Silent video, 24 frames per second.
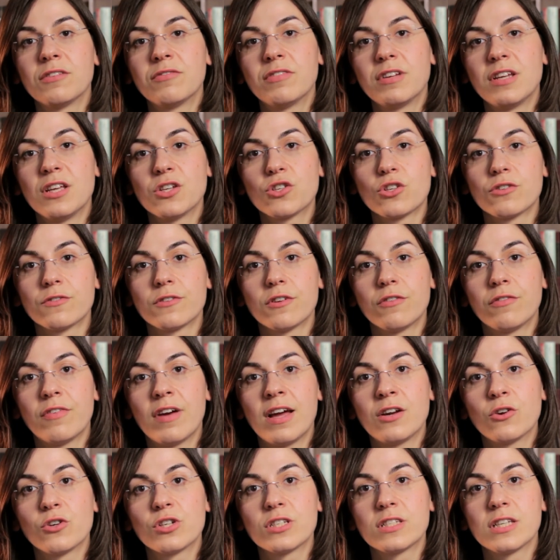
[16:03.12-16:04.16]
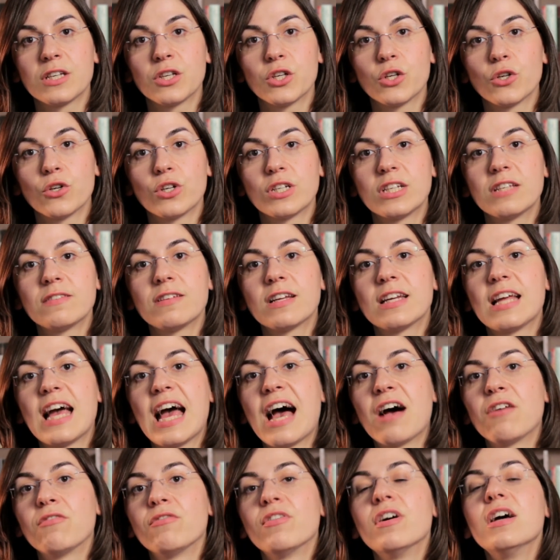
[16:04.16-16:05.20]
definitions of energy security that
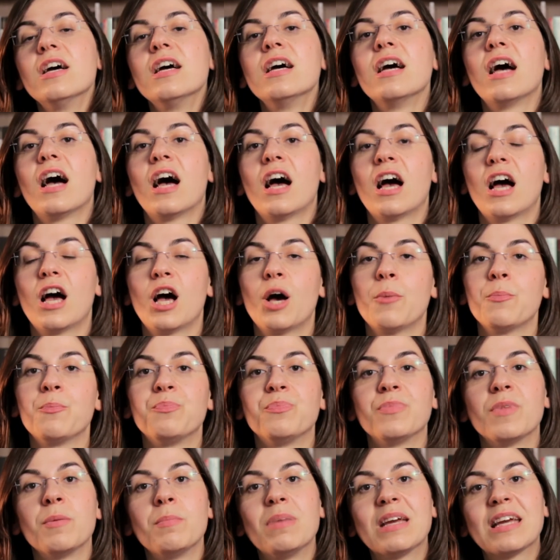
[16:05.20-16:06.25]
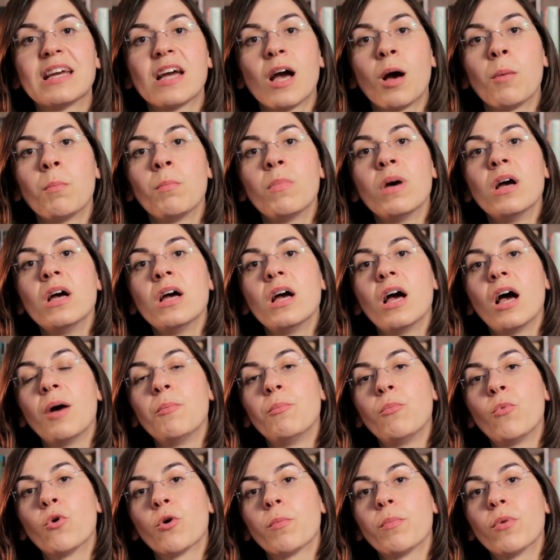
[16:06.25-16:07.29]
have become
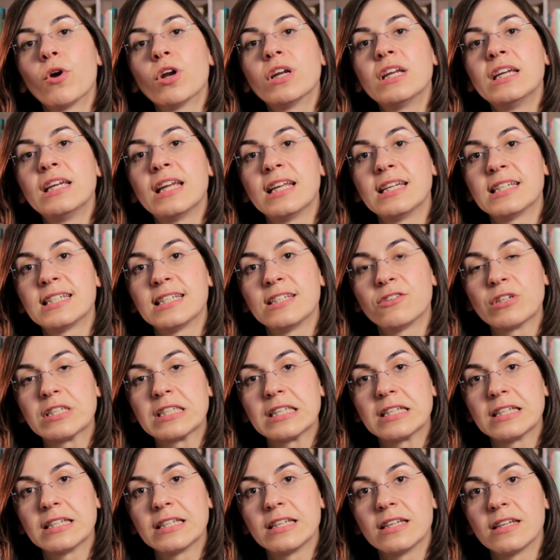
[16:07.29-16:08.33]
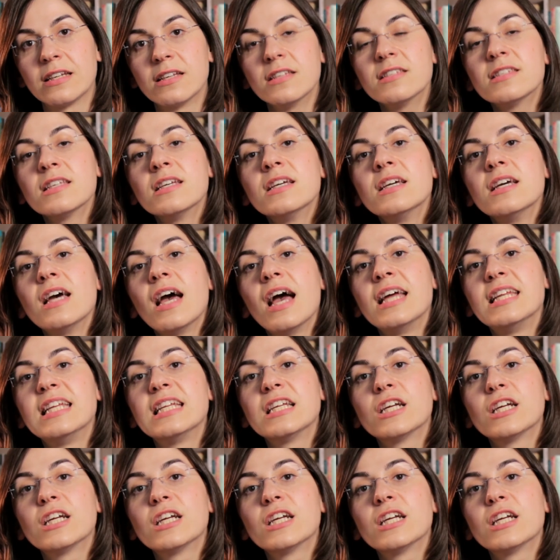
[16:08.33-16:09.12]
more pertinent in recent years, and